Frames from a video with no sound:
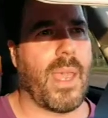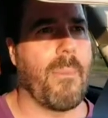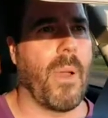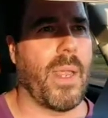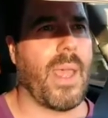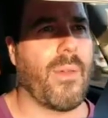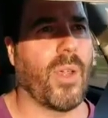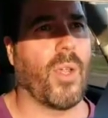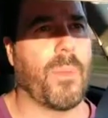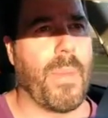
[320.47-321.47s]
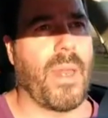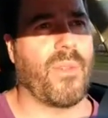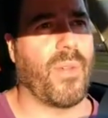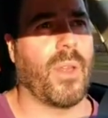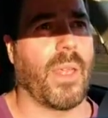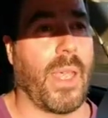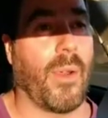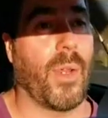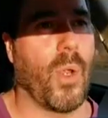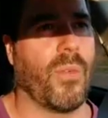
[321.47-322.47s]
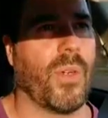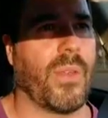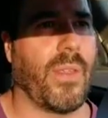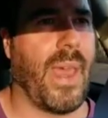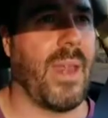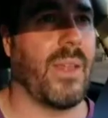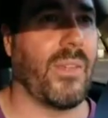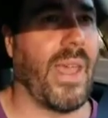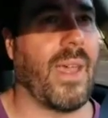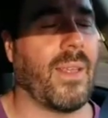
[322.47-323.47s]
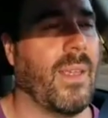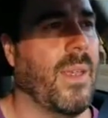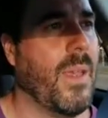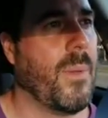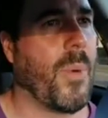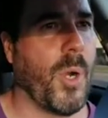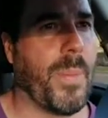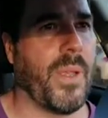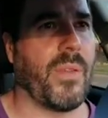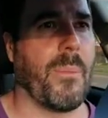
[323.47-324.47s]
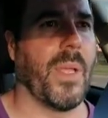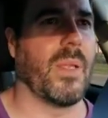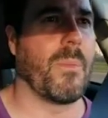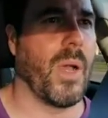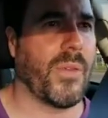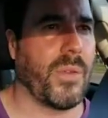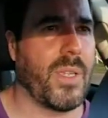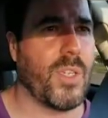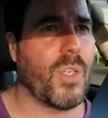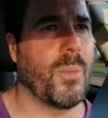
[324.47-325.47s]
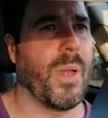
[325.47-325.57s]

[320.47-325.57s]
that might have a good benefit and carry over to that exact purpose of building muscle tissue.